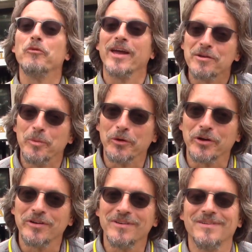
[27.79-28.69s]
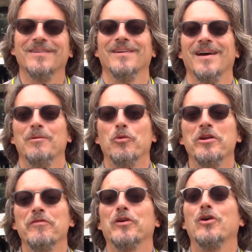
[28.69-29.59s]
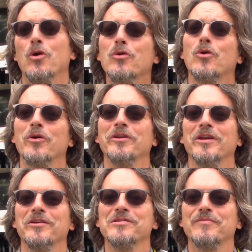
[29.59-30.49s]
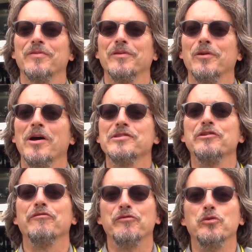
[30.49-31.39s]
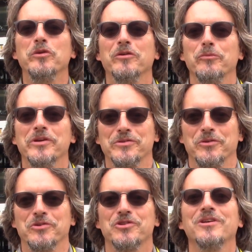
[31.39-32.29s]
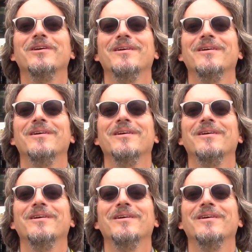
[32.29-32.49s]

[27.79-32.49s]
Rand Burkert. I'm one of the co-coordinators for the Nauset Food and Research